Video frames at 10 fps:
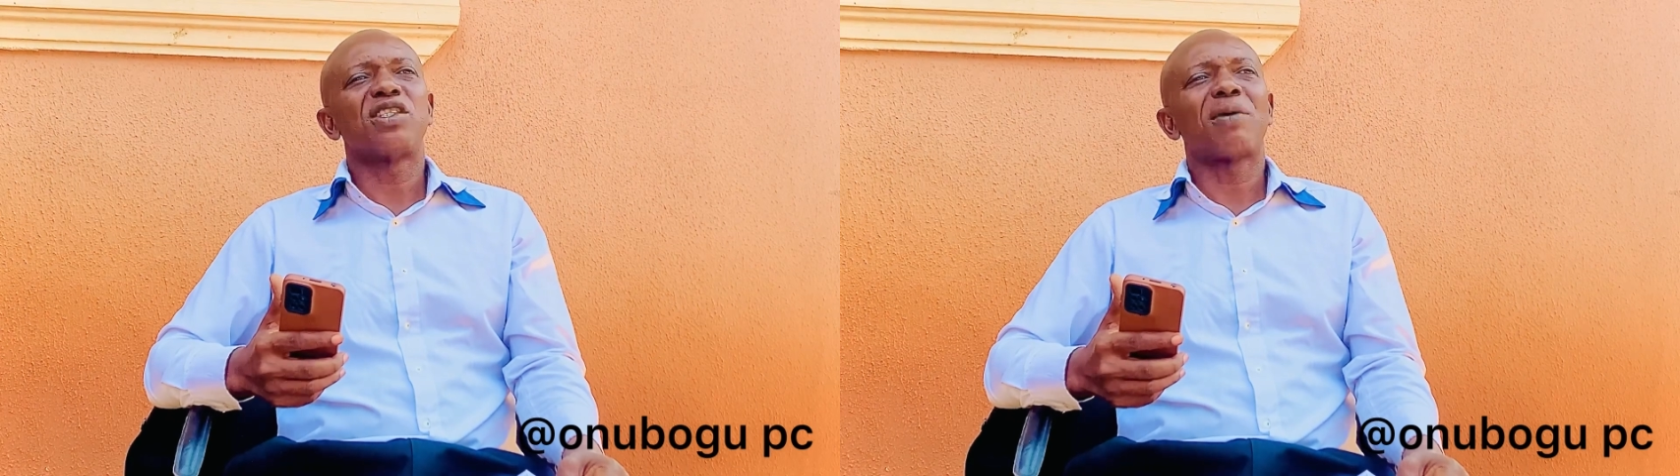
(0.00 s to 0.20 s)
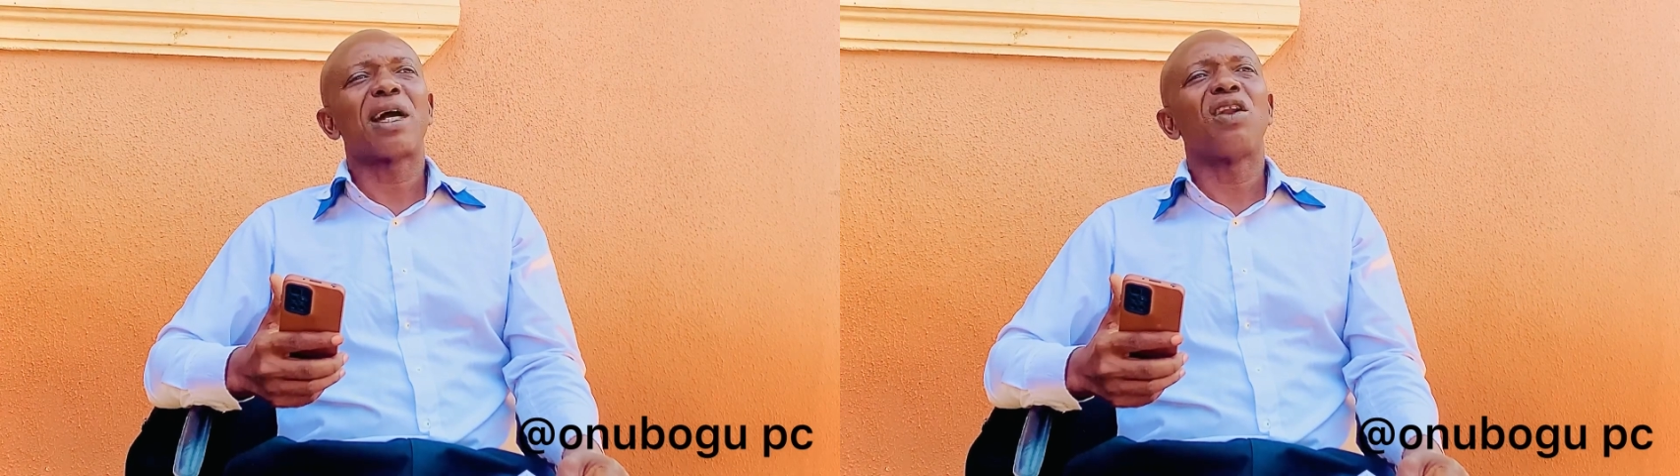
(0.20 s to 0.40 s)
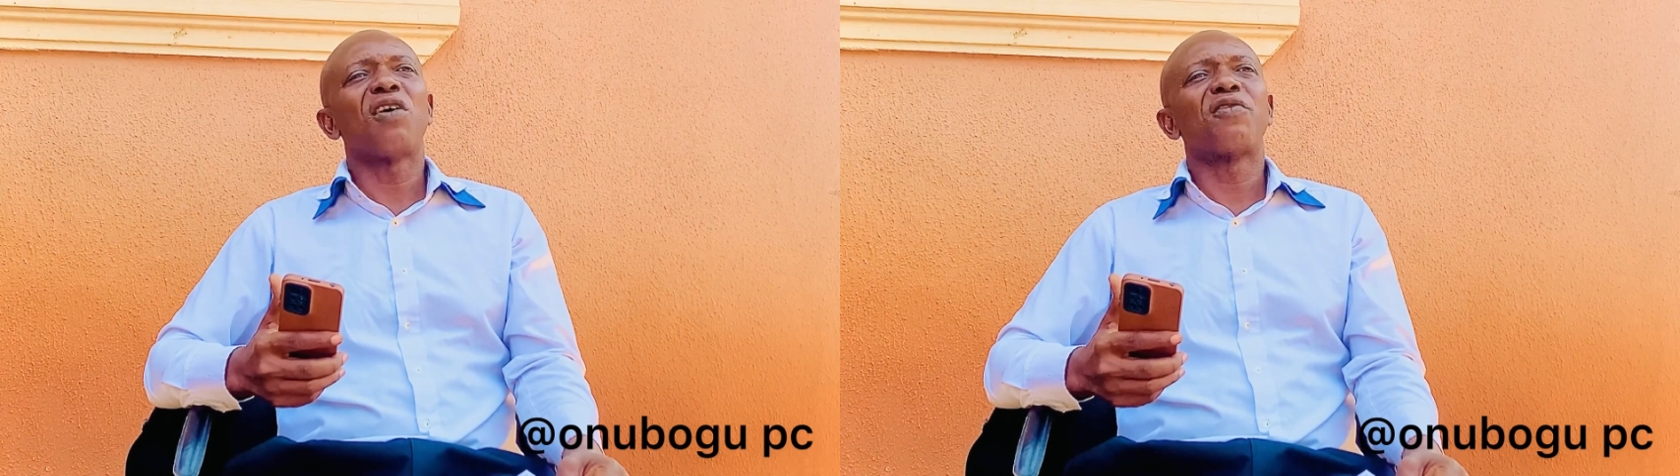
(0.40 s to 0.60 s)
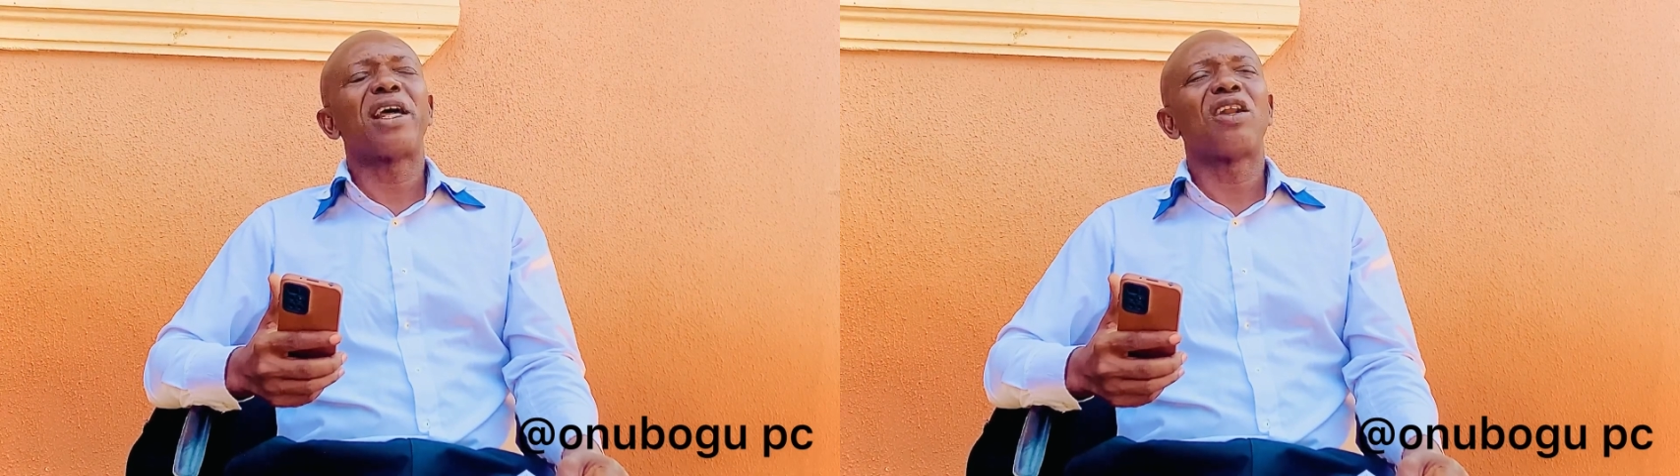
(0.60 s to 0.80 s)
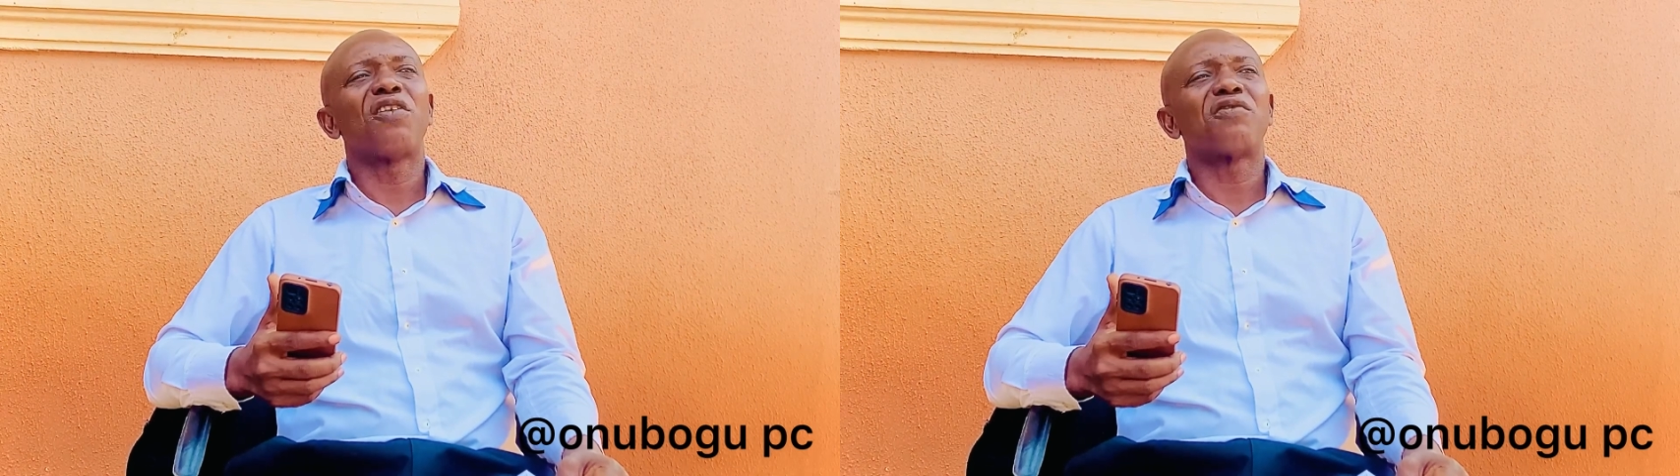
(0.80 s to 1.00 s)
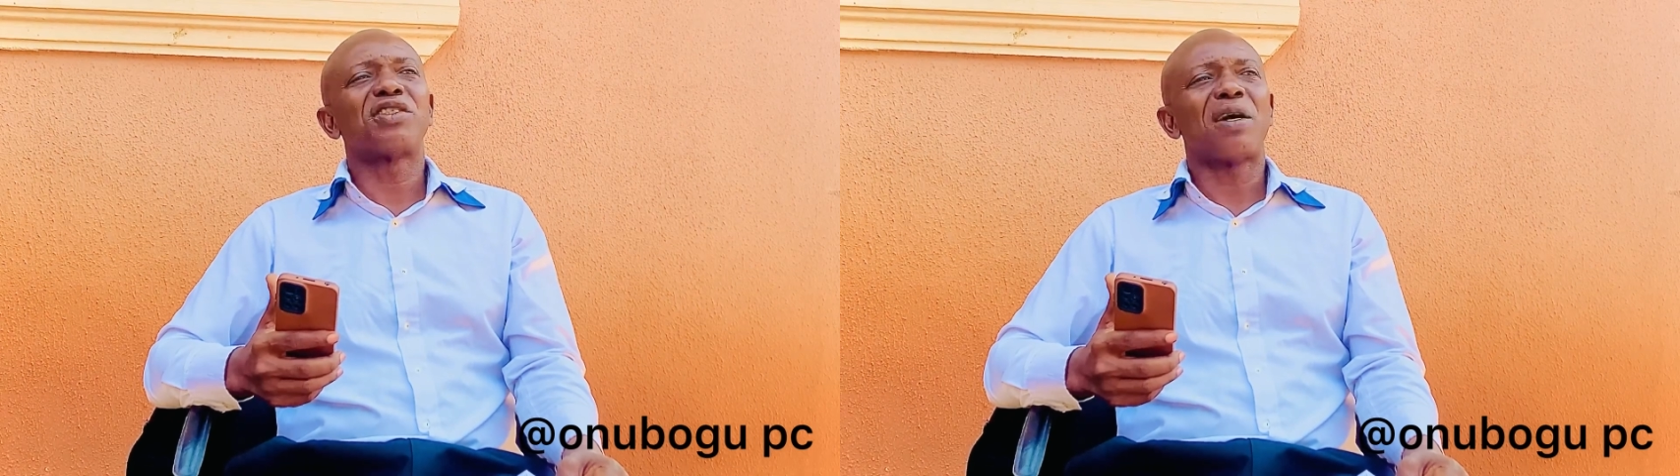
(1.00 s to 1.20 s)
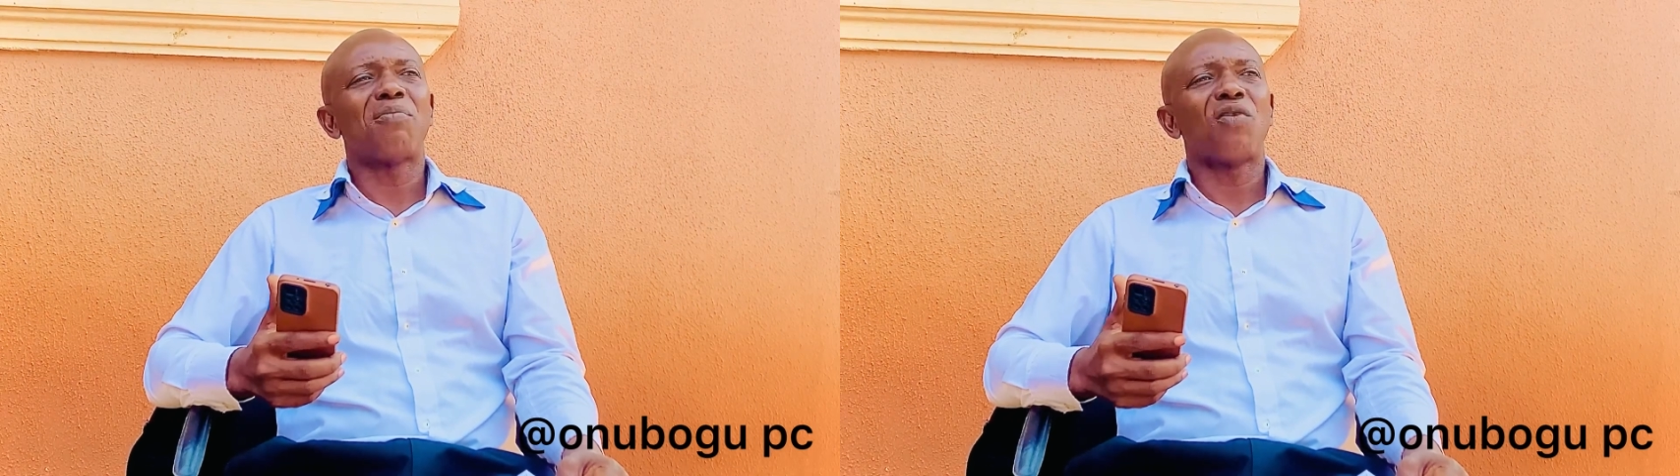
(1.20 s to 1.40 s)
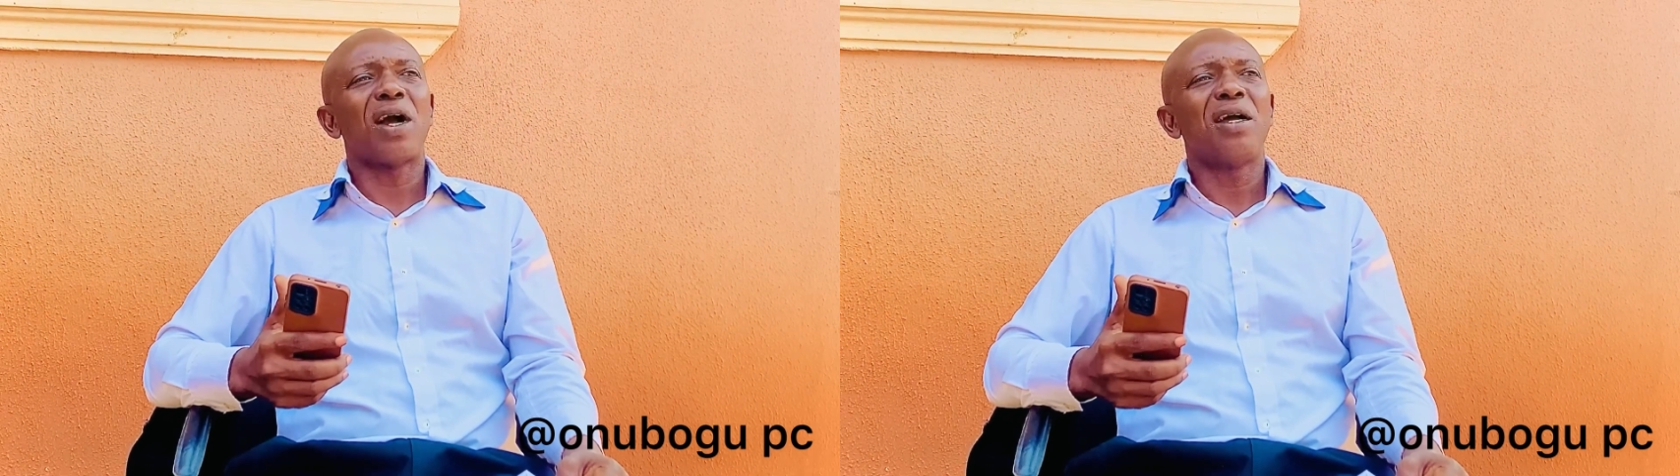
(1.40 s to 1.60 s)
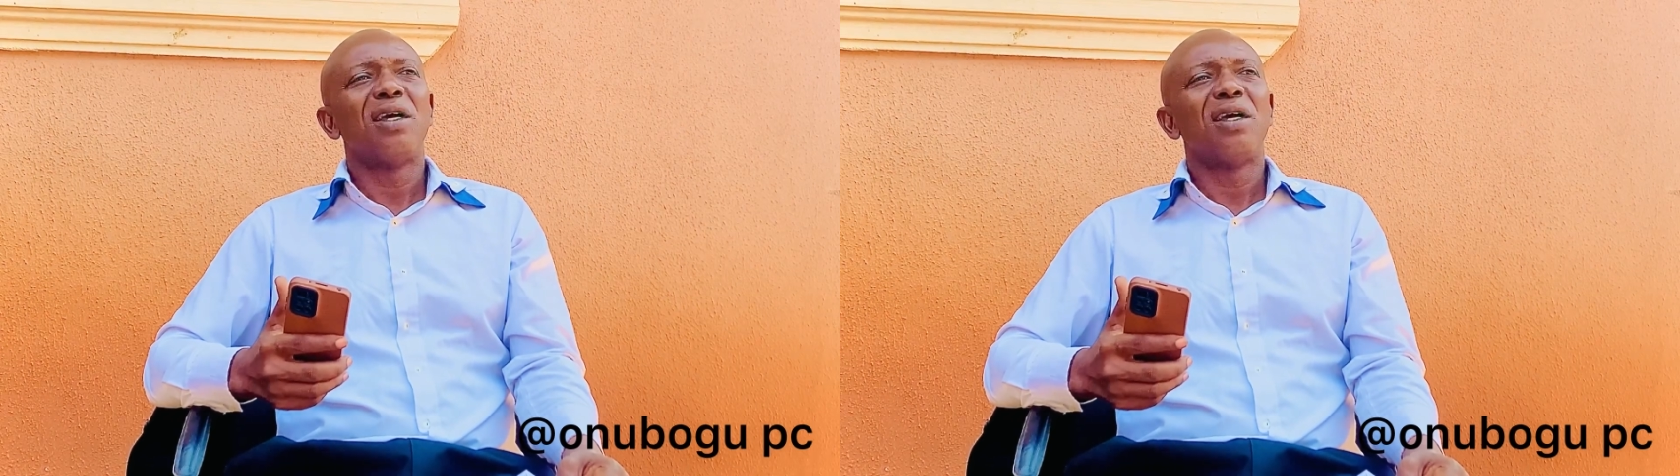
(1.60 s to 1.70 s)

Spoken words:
Maka love na love jam mwa.